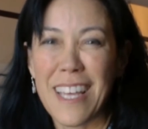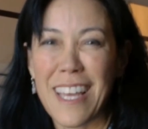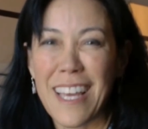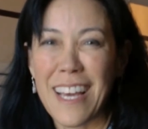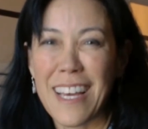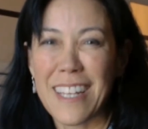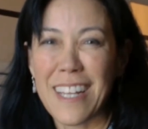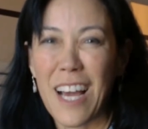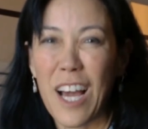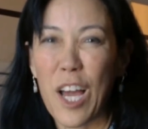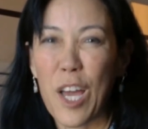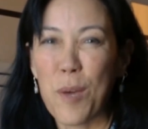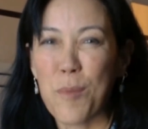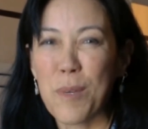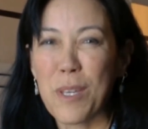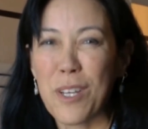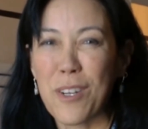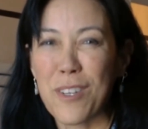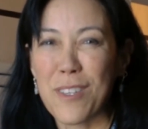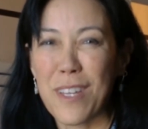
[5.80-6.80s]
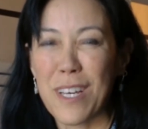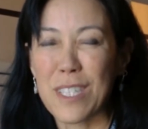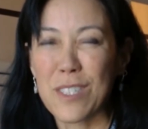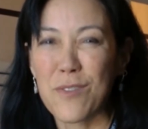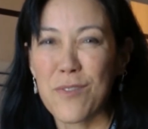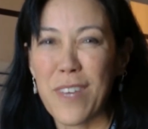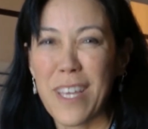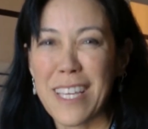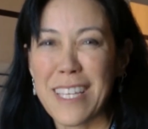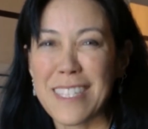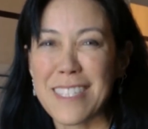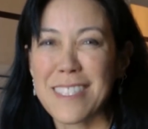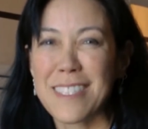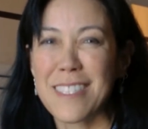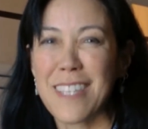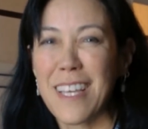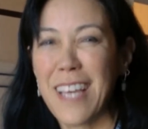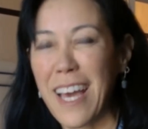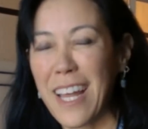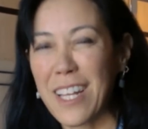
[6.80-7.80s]
and I am here in Las Vegas
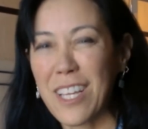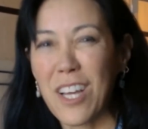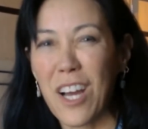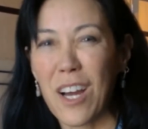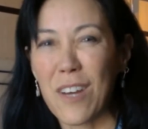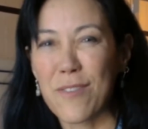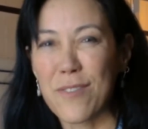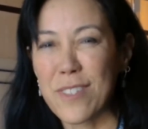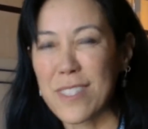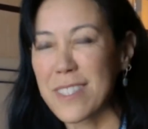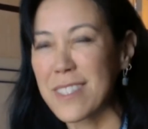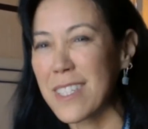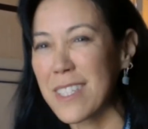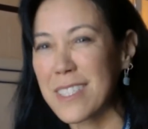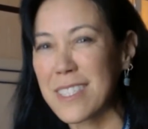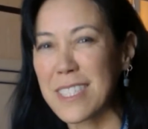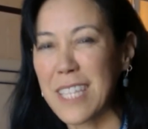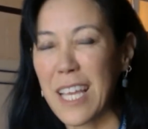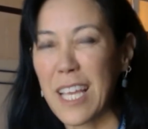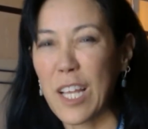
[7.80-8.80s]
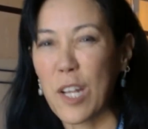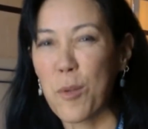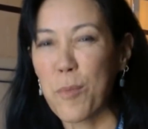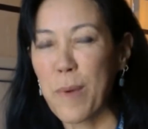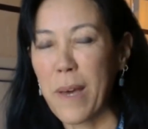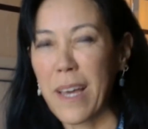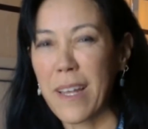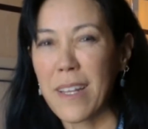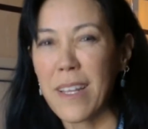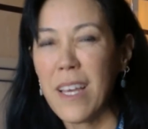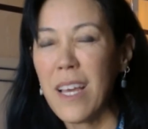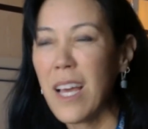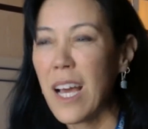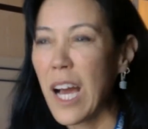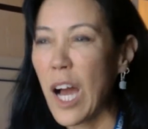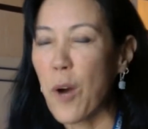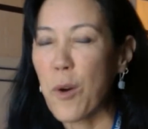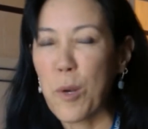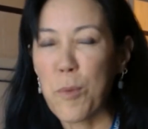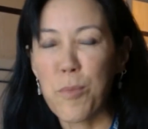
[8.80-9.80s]
at a conference staying at a bed.
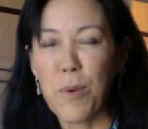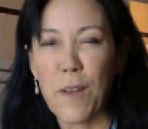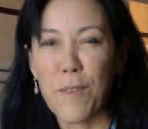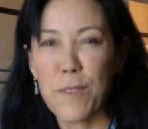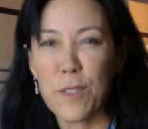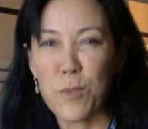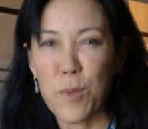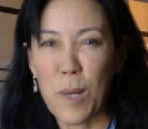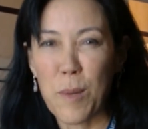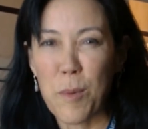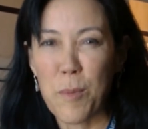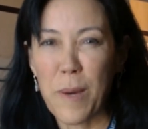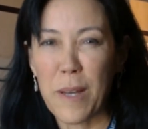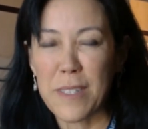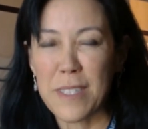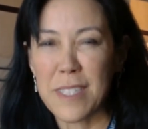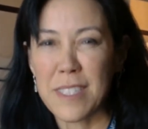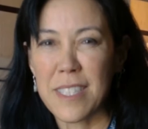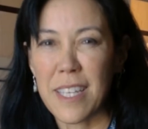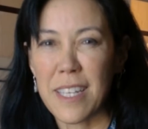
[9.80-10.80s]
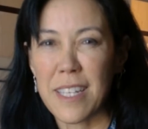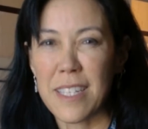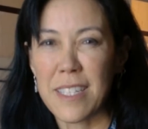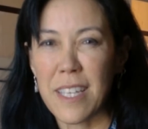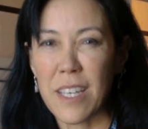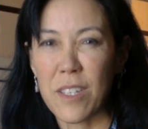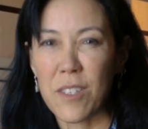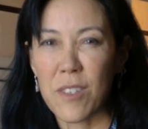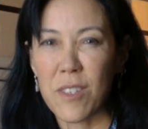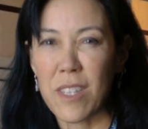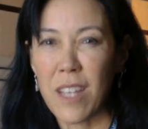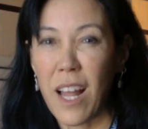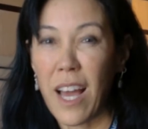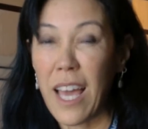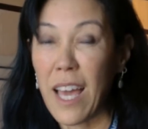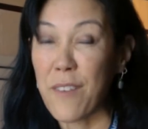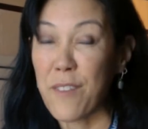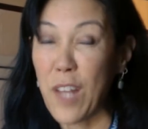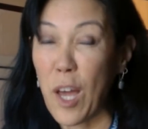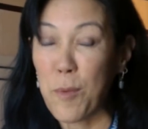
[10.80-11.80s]
I want to preface what I'm about to say to tell you that I
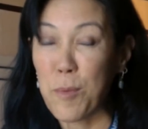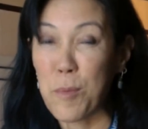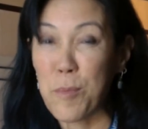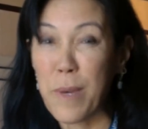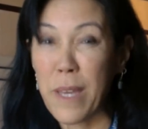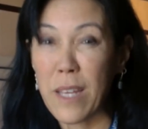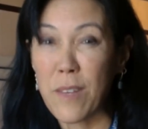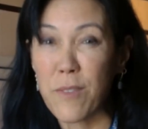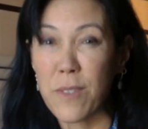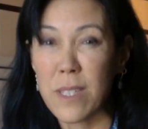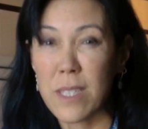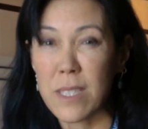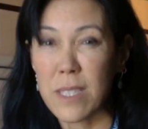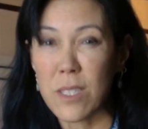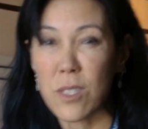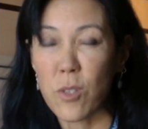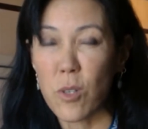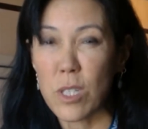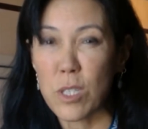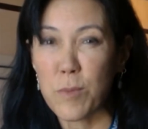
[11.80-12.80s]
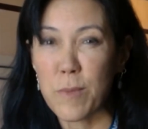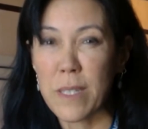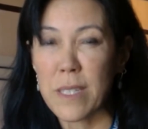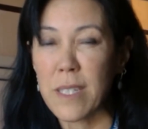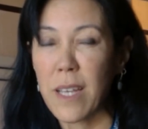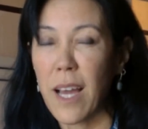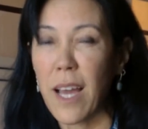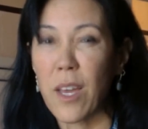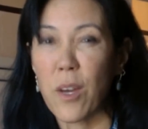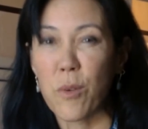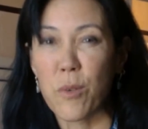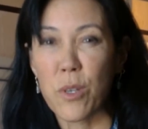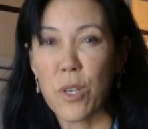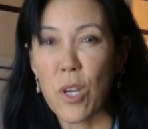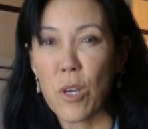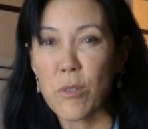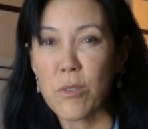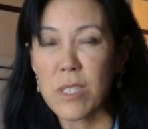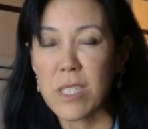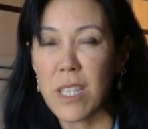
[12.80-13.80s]
have not been paid for this endorsement. I own
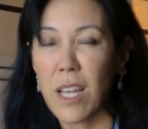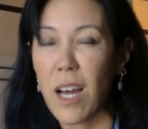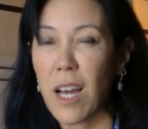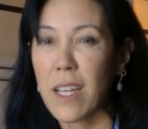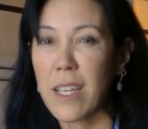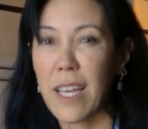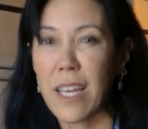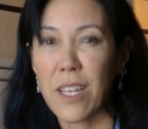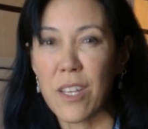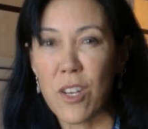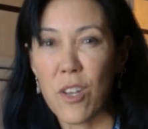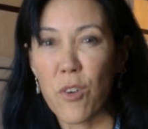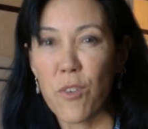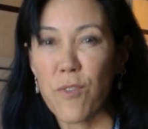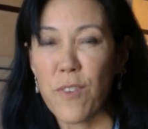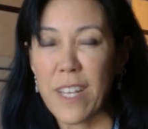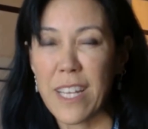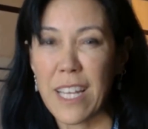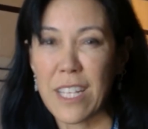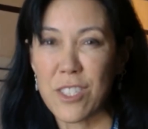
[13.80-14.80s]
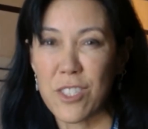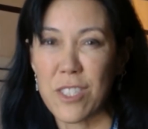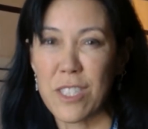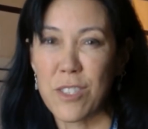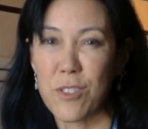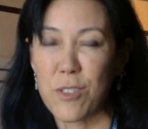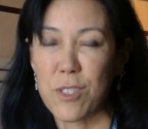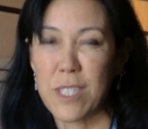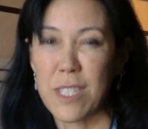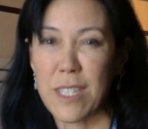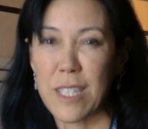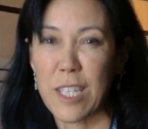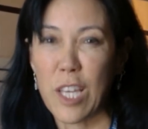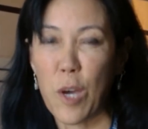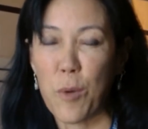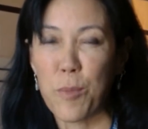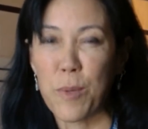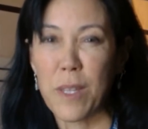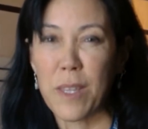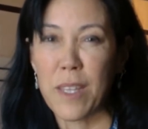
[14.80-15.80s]
no stock and no financial interest in the
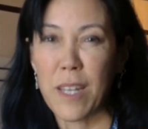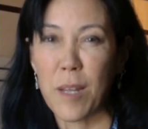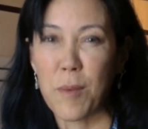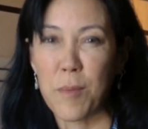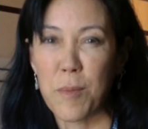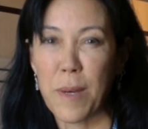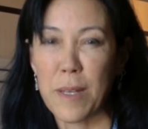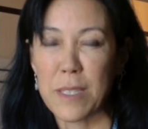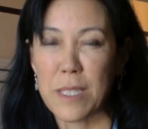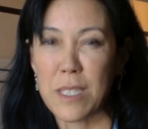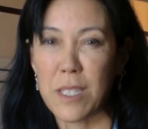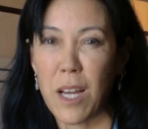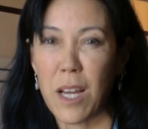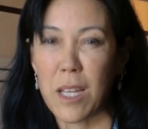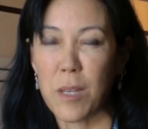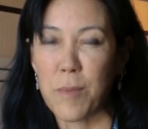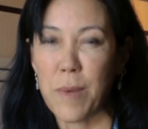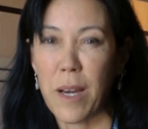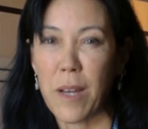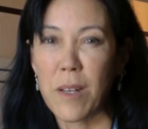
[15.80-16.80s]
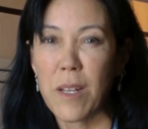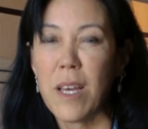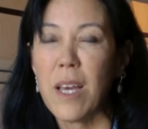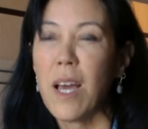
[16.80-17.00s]
company that I'm about to talk about.